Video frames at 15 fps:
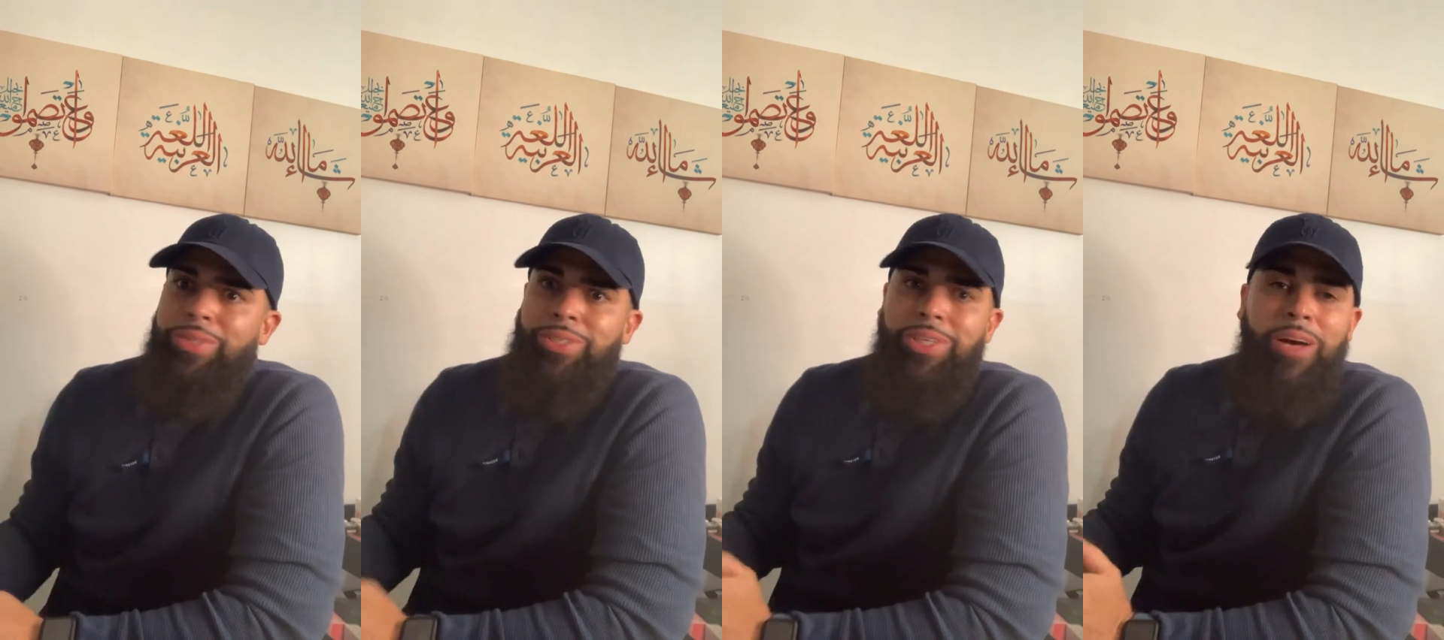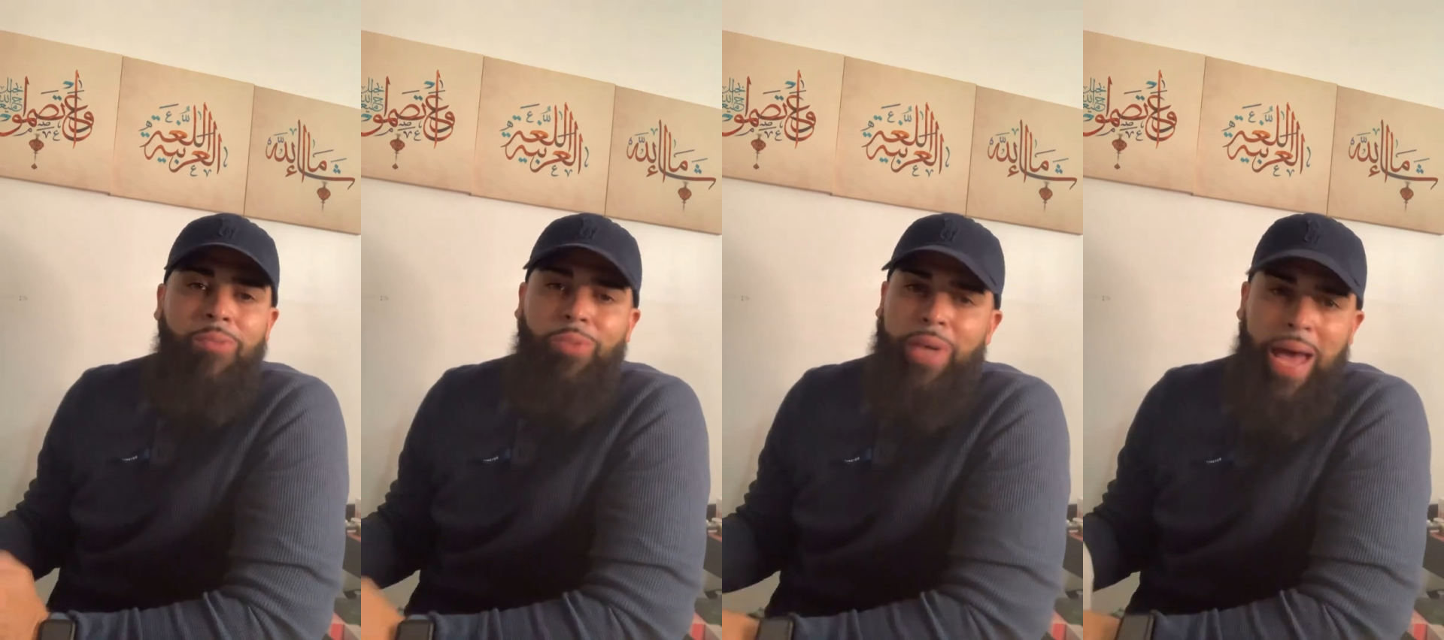
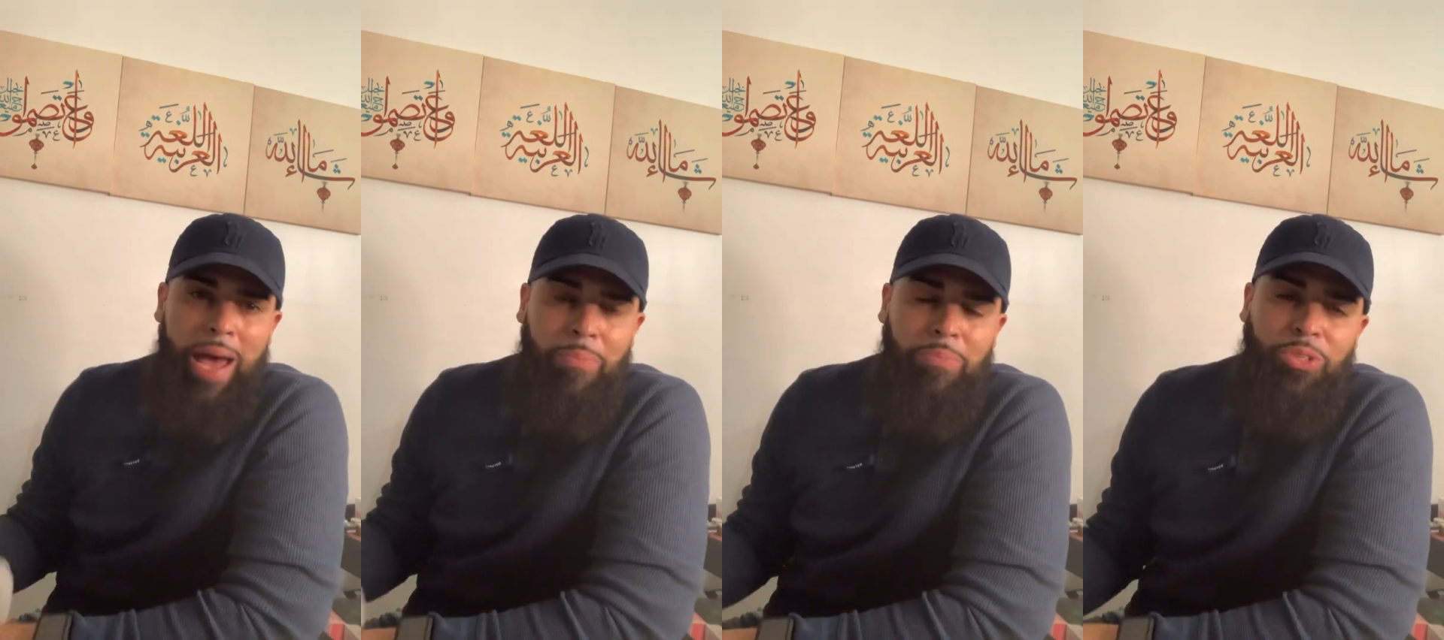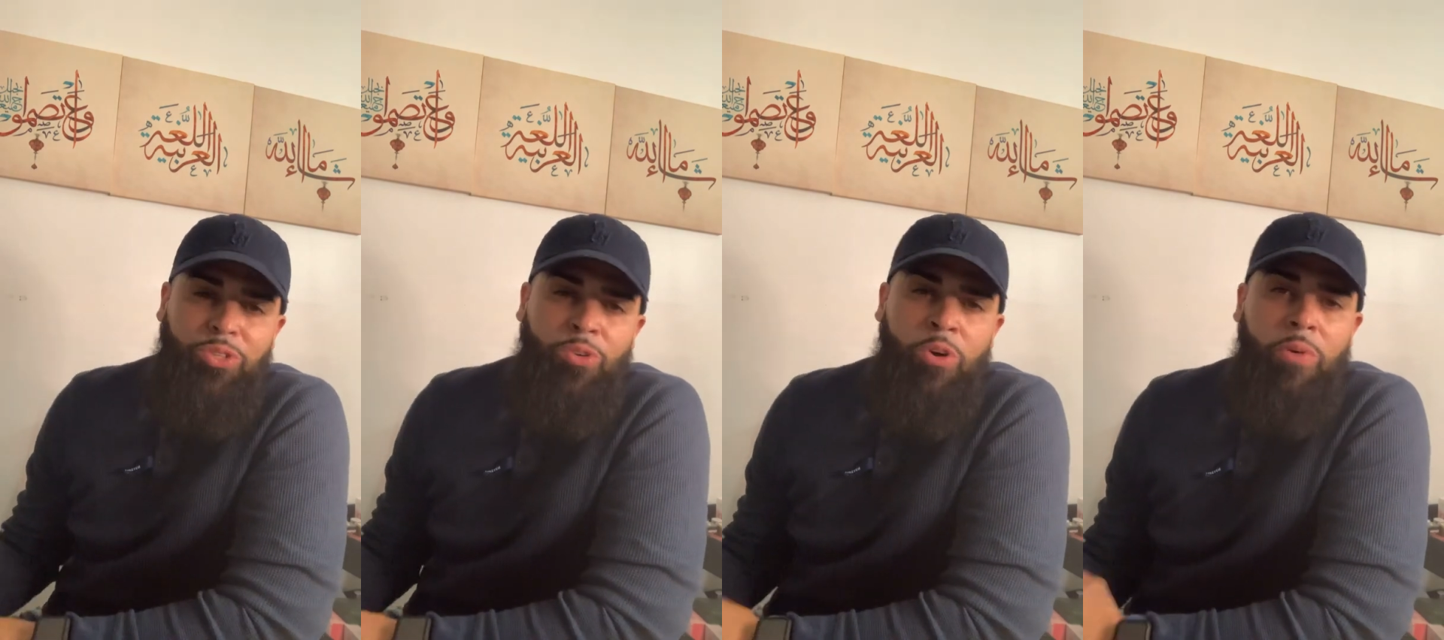Something would happen
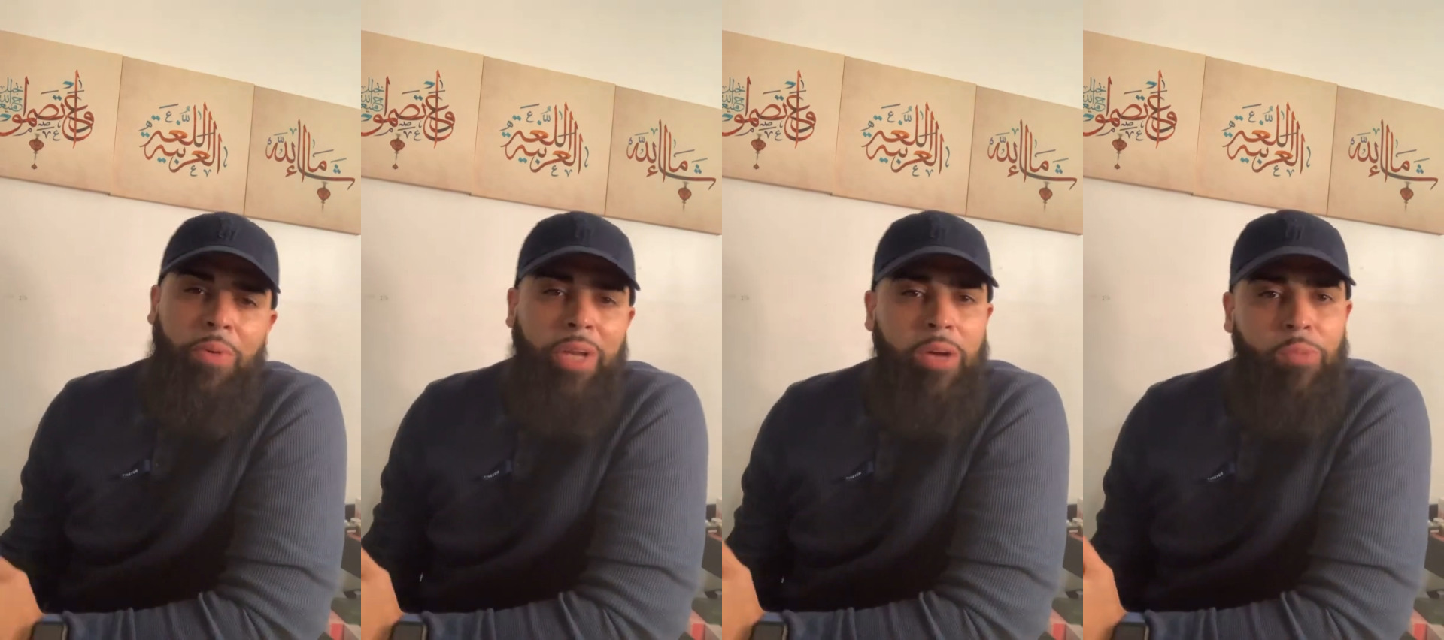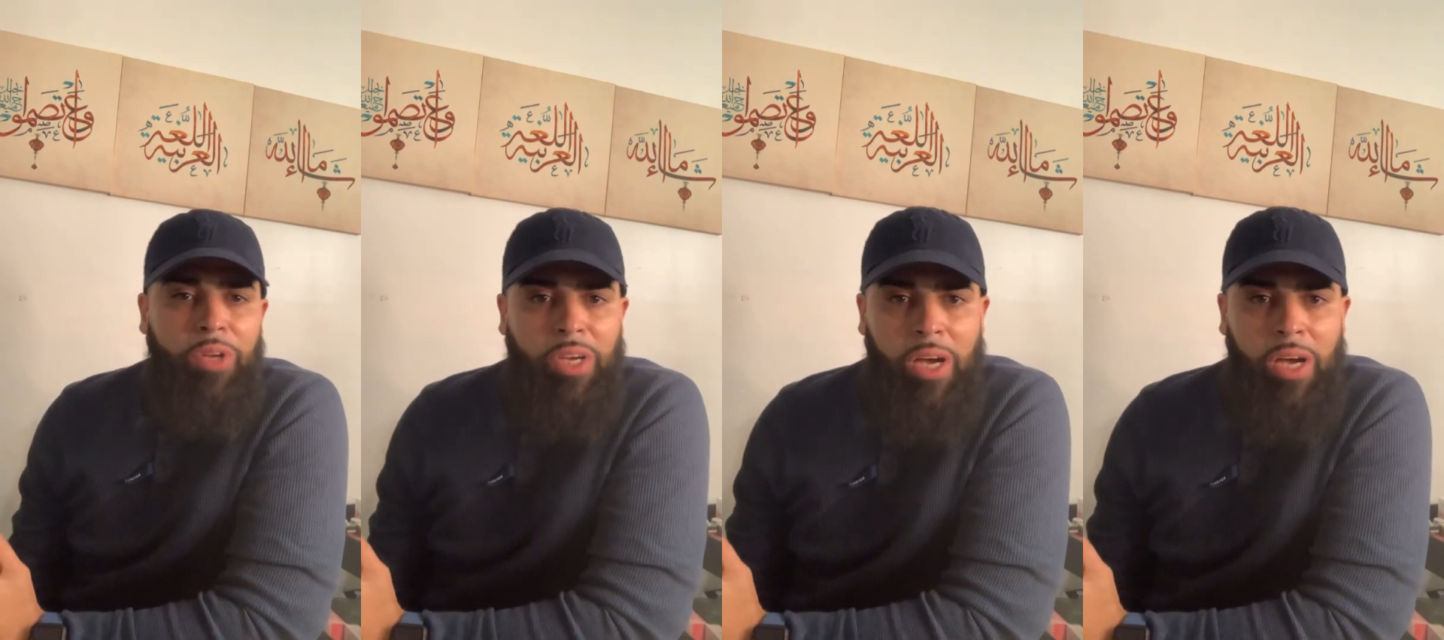to them, and they would